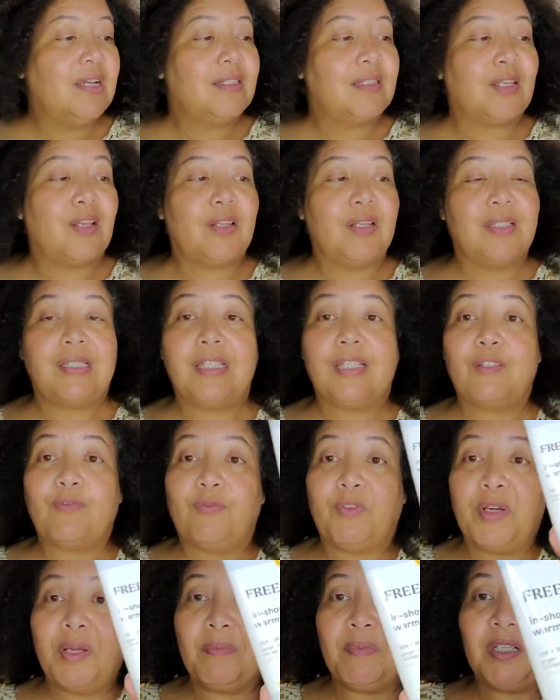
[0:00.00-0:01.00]
So this is
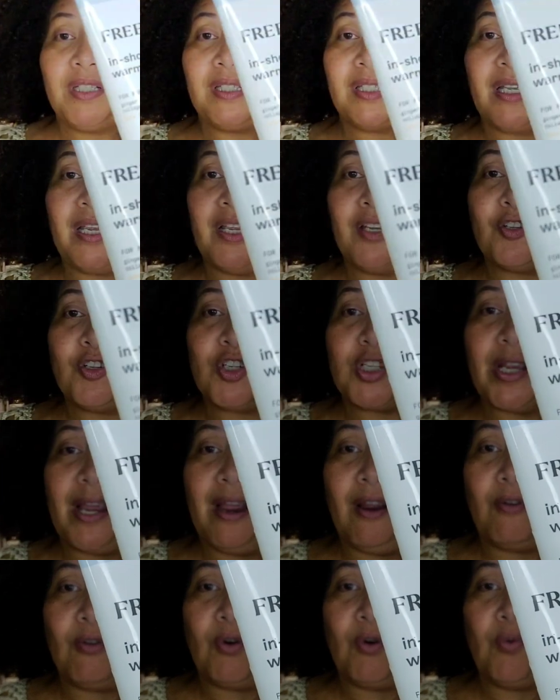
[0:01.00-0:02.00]
Freeman's In
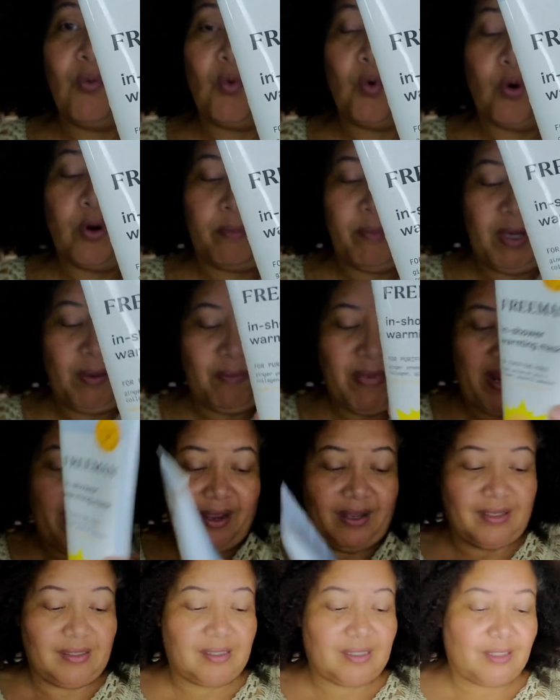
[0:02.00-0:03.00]
Shower Warming
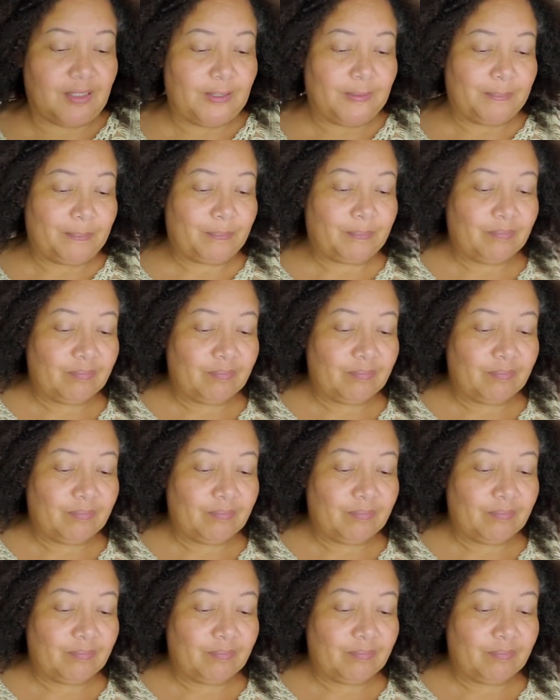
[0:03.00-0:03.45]
Mask.